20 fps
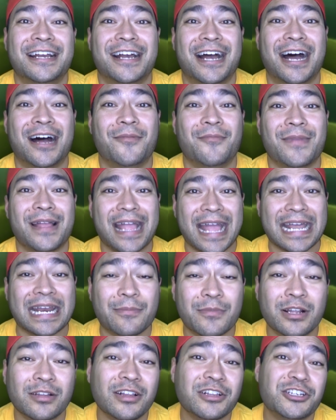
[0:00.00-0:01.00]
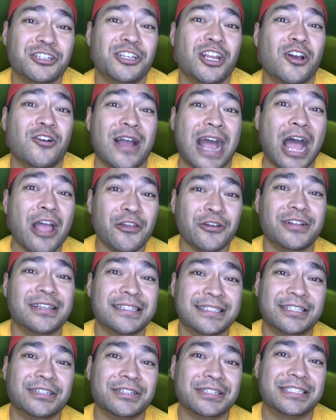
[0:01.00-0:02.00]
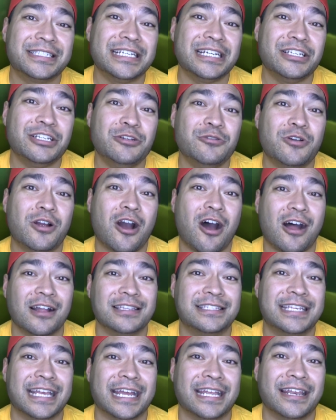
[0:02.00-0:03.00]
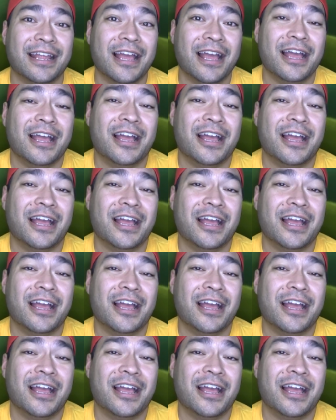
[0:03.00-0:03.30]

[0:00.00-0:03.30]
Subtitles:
and I'm gonna let you know how you can still see new content